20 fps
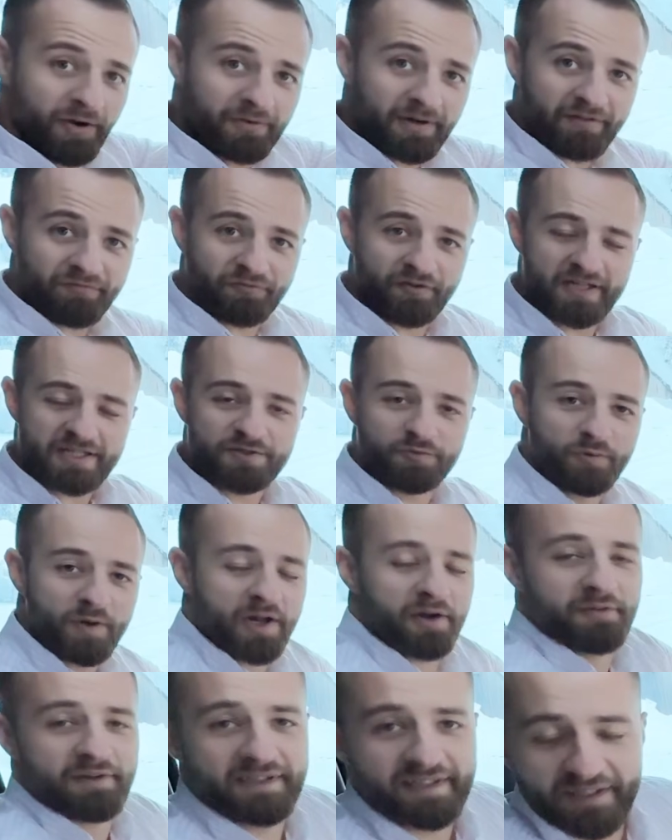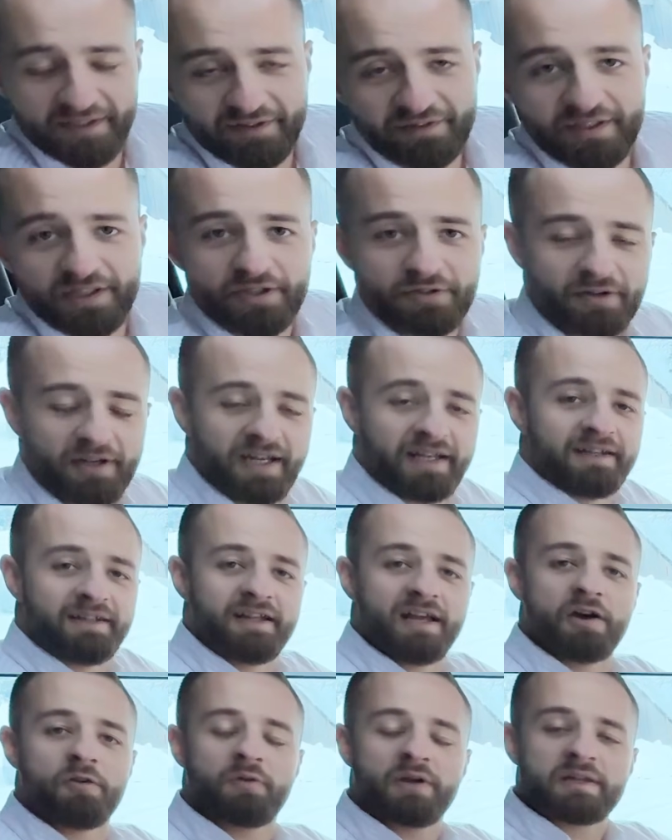right, friends, we are in the interior, and
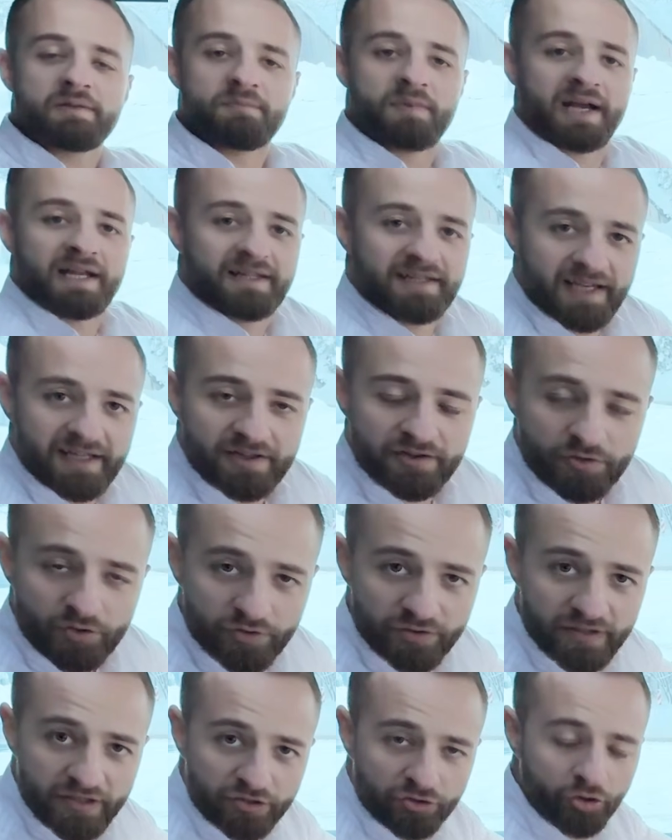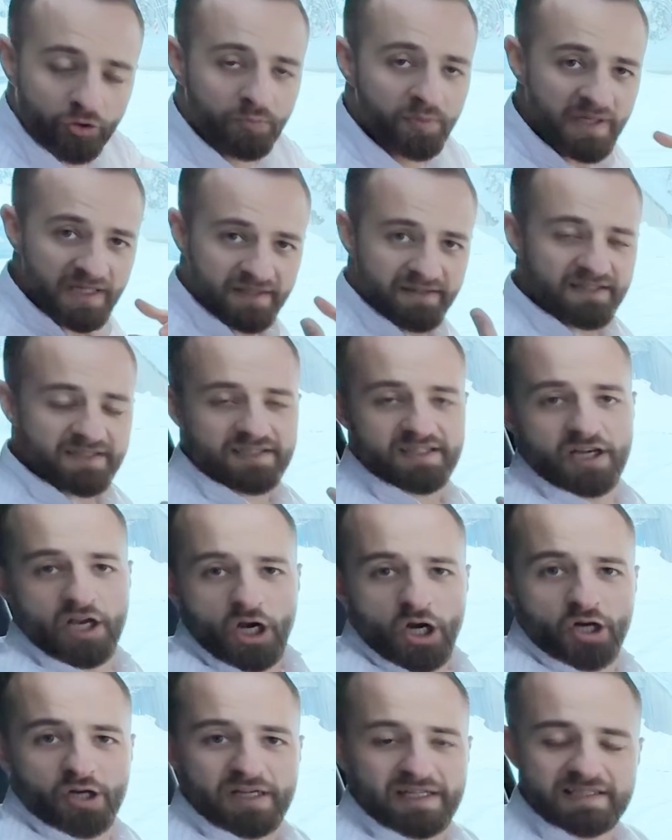now it might get nerdy. To me, this
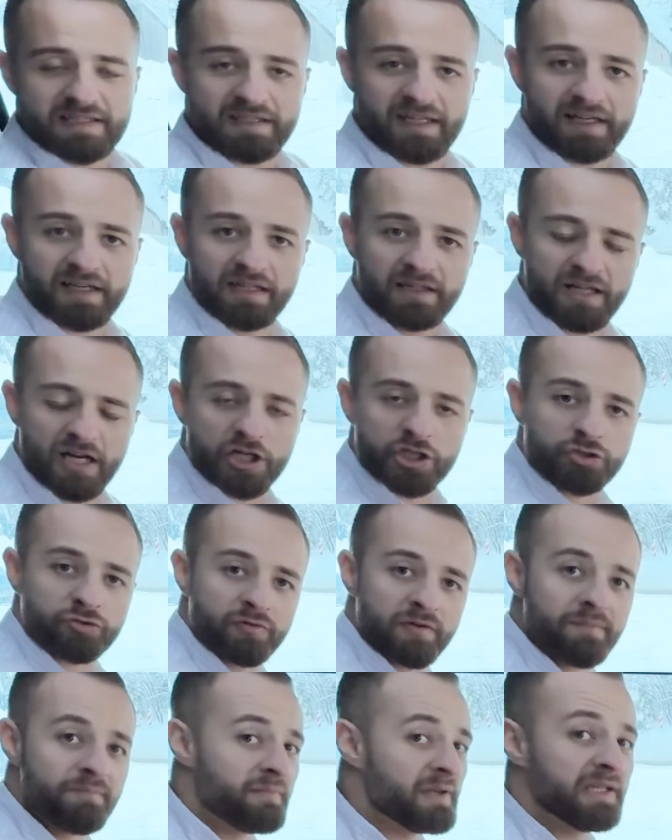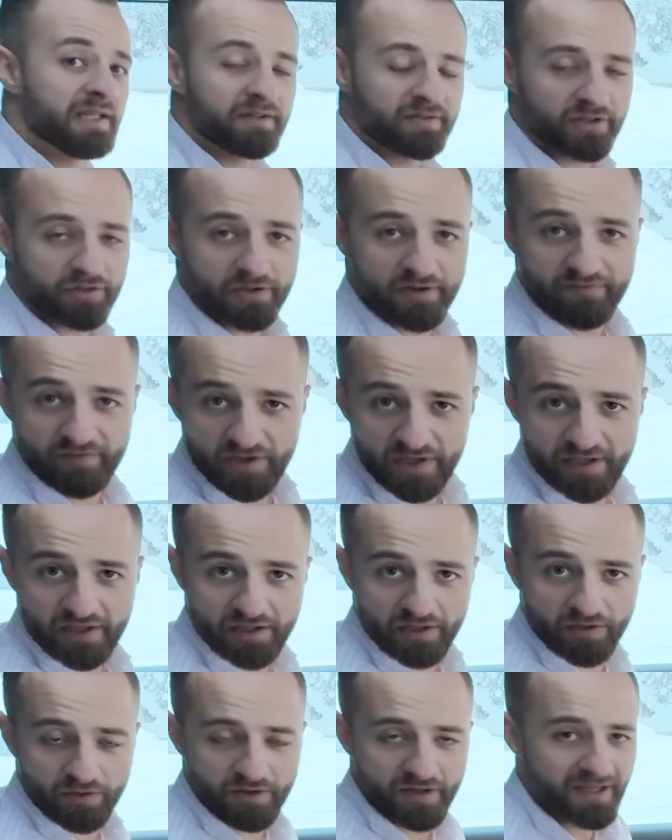car is like a luxury military
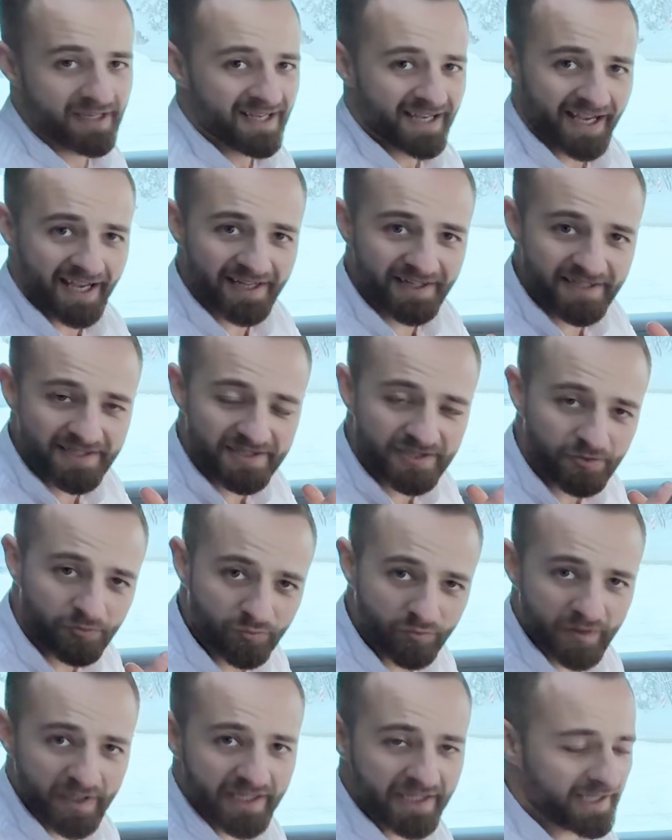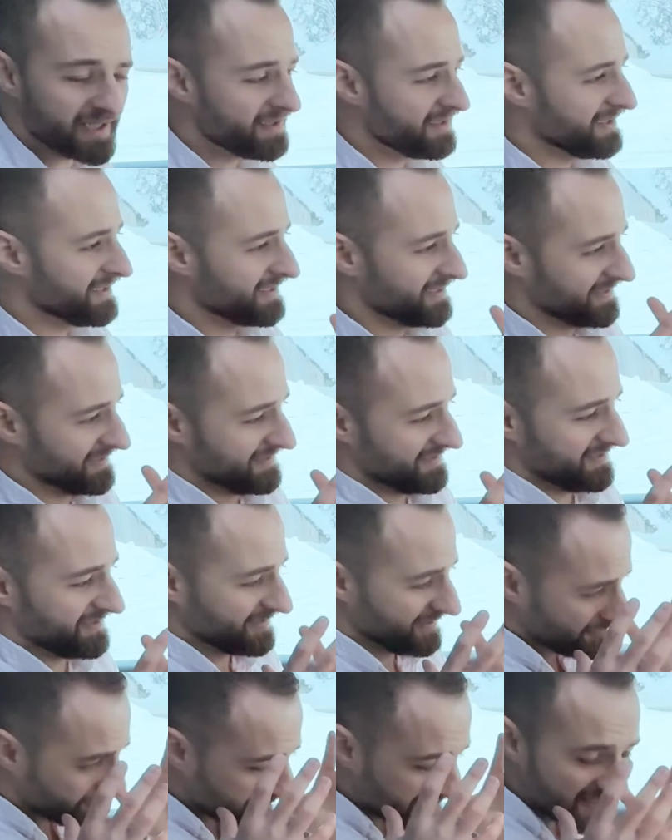vehicle, and it's really
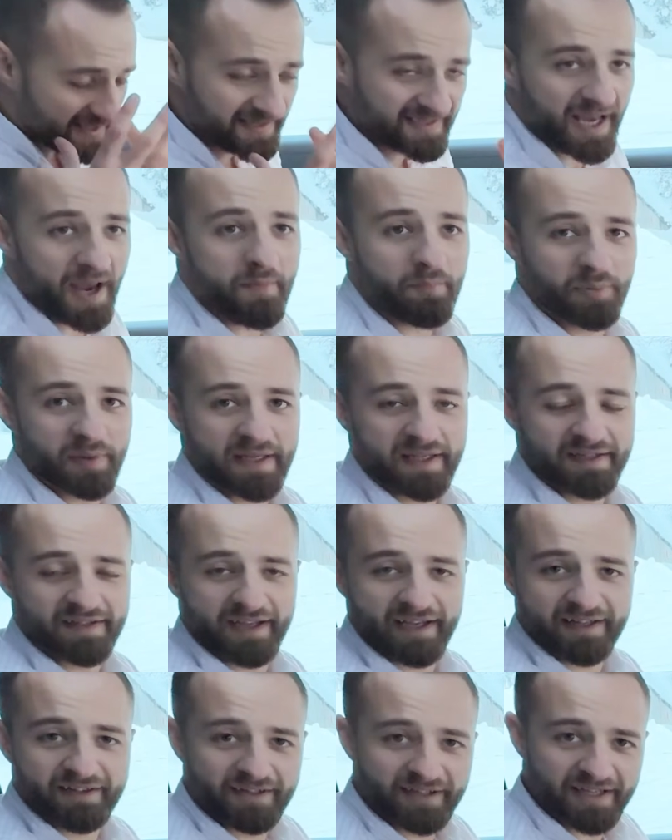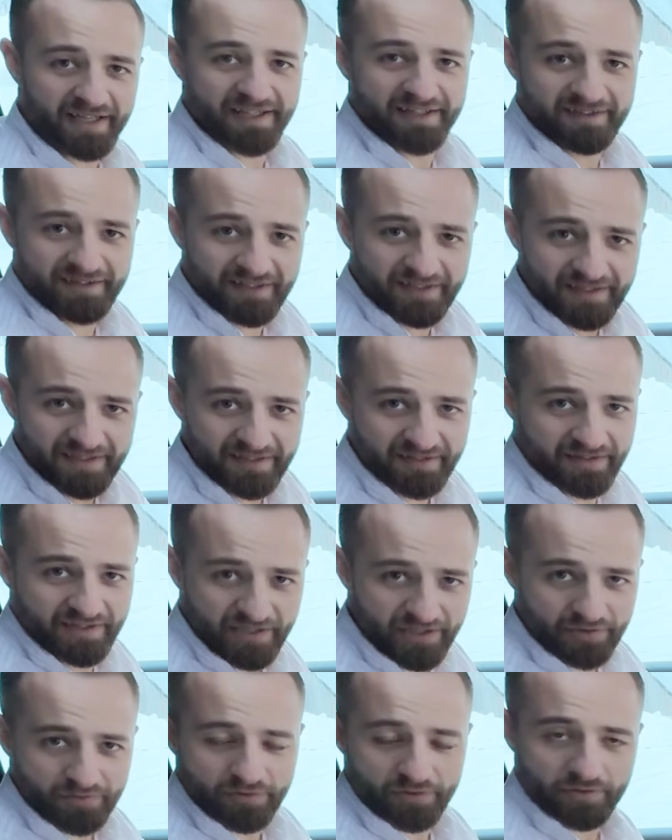resembling that in the
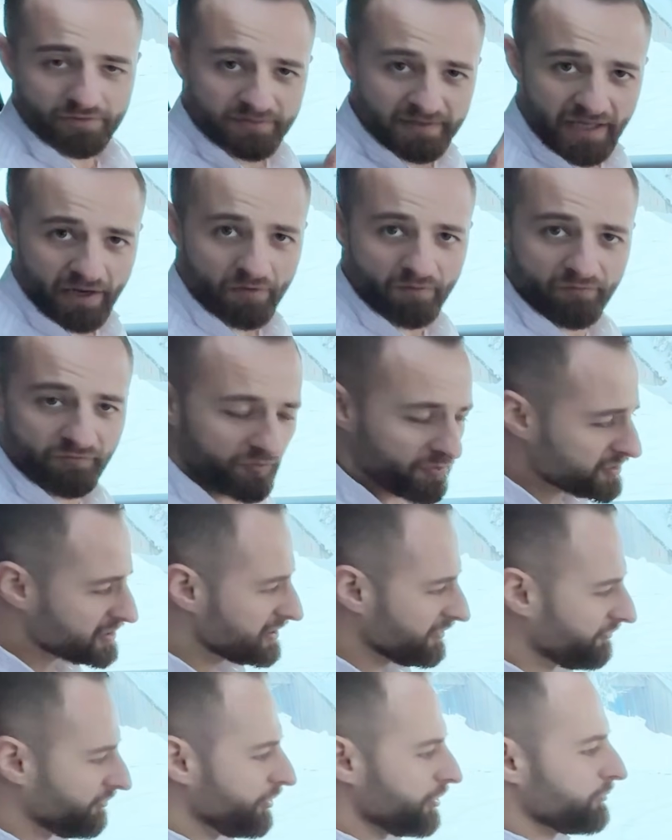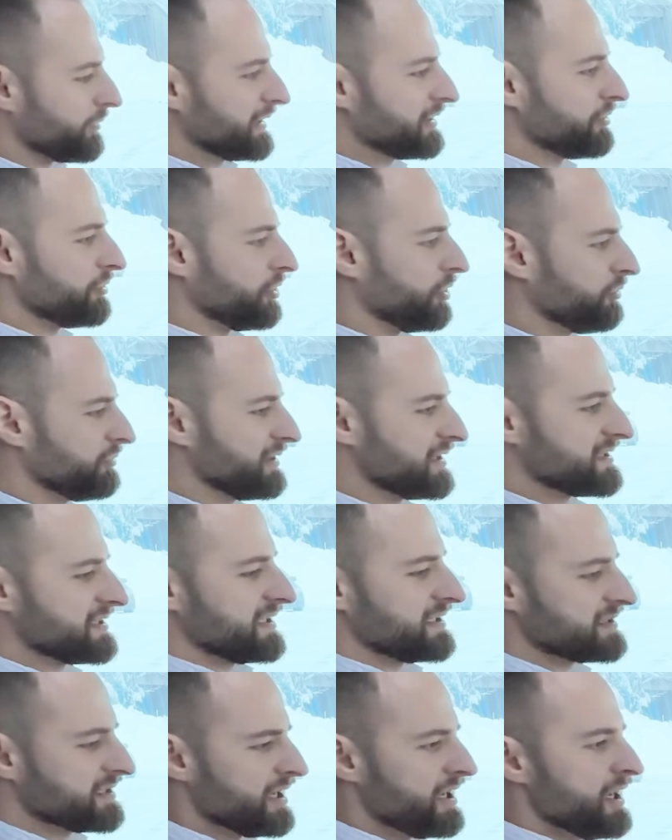interior. Now, first of all, what you notice
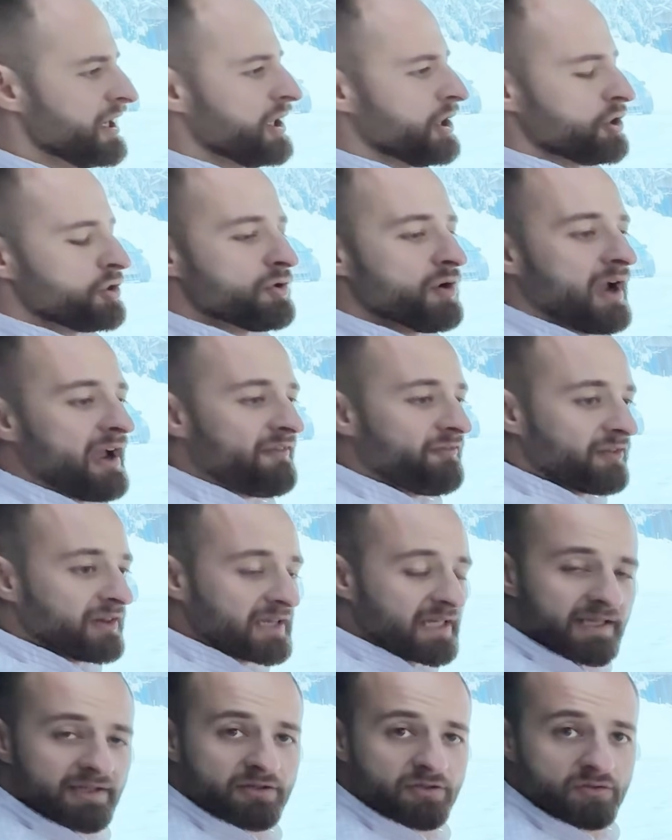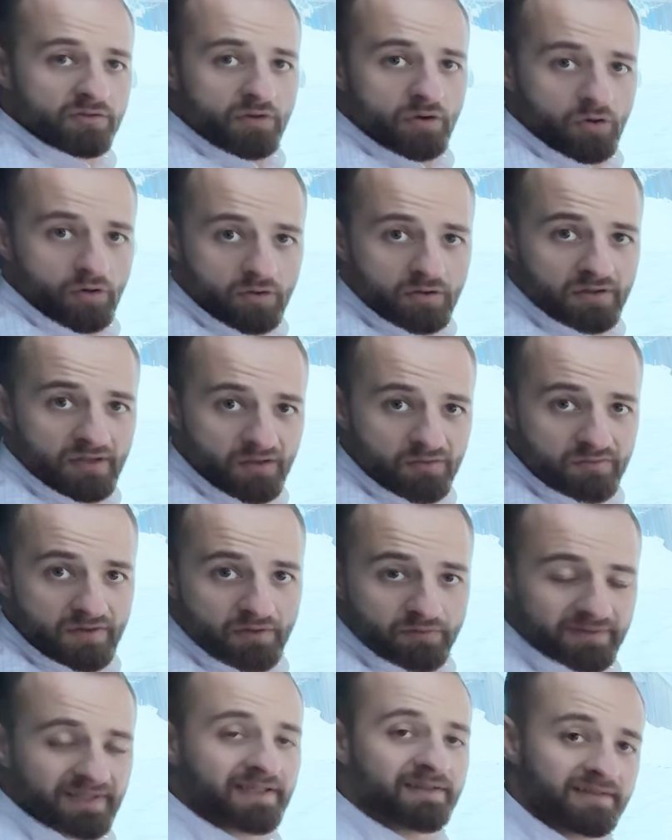is you have leather all
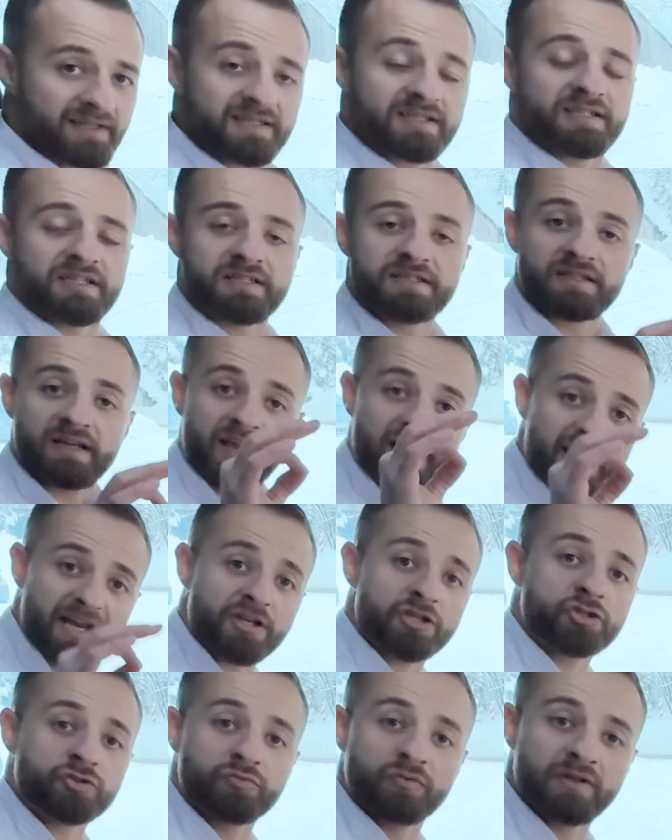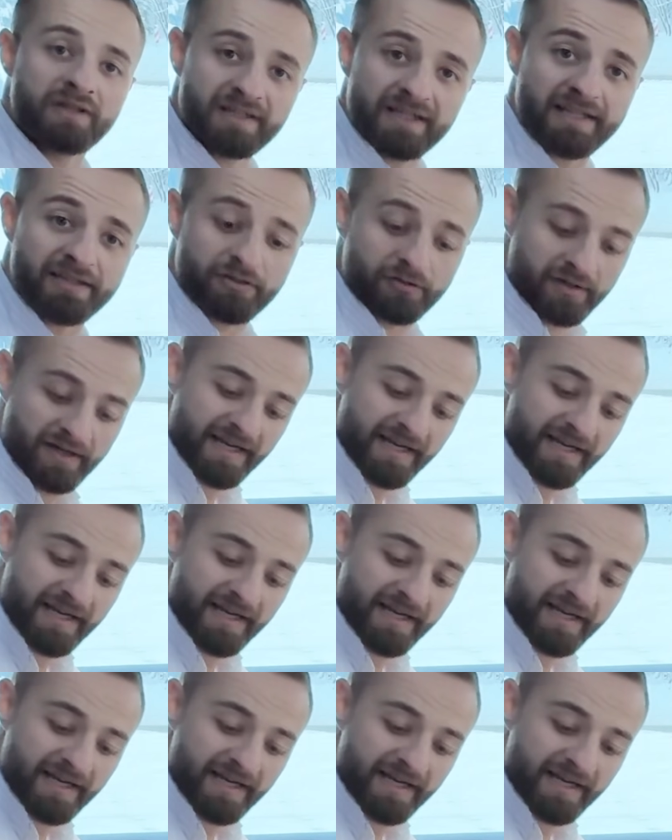around, and this is actual leather.